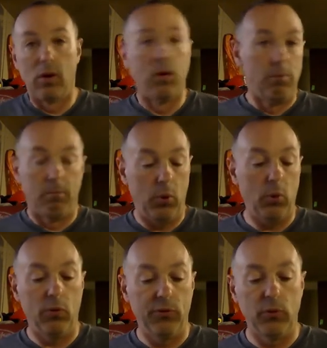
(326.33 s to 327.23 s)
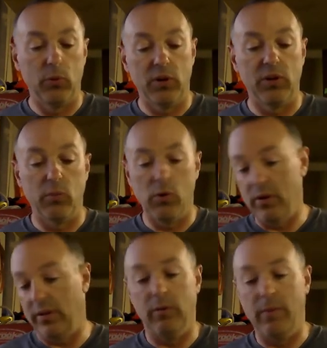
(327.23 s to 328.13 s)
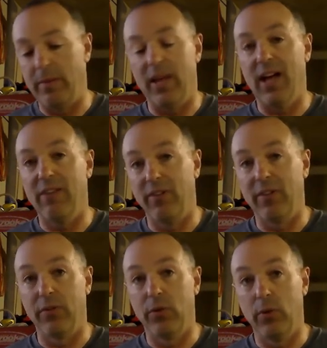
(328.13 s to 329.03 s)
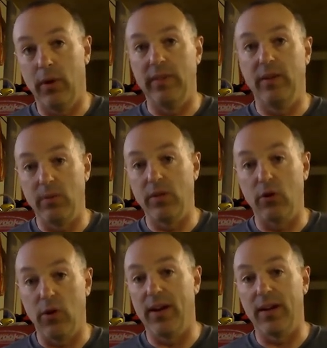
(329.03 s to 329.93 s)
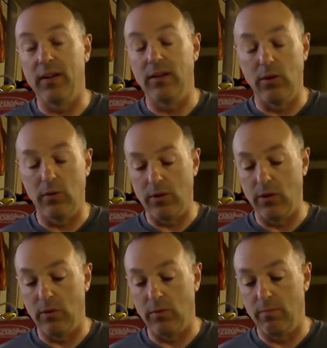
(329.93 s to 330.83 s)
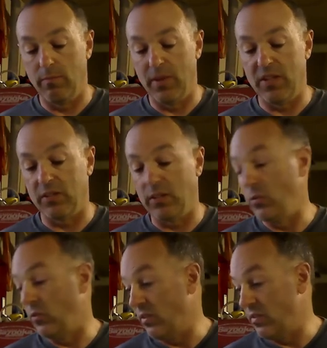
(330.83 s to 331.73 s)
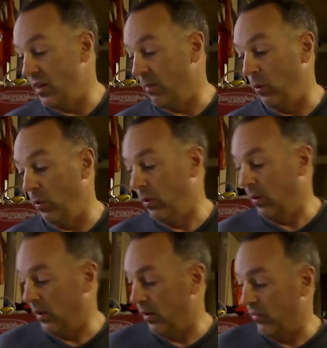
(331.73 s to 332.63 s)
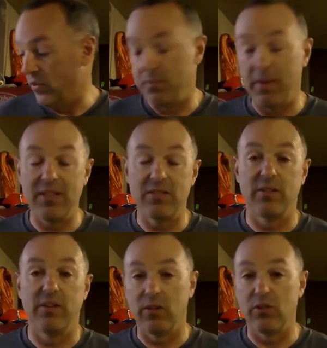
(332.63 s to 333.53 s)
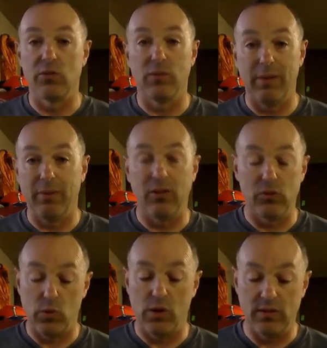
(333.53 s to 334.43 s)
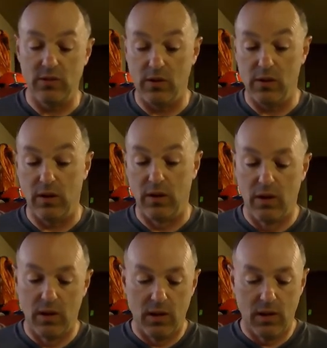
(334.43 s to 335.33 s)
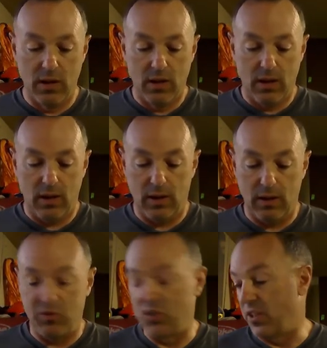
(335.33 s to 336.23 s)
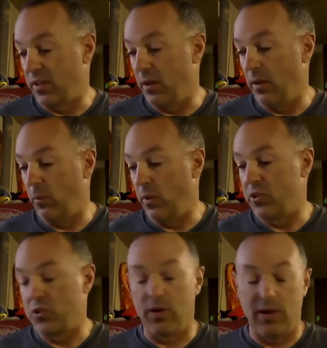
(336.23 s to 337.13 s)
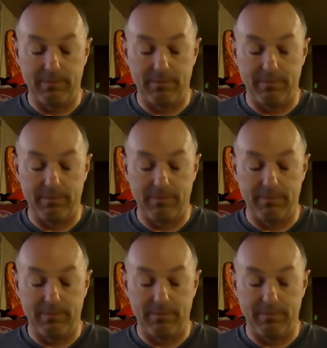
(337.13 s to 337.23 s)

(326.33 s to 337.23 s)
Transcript: pull through where you want, you know, maybe halfway through, and then when you crank it, you're, you're basically using double of the space on here because you're wrapping it twice on, uh, just like a, a winch strap.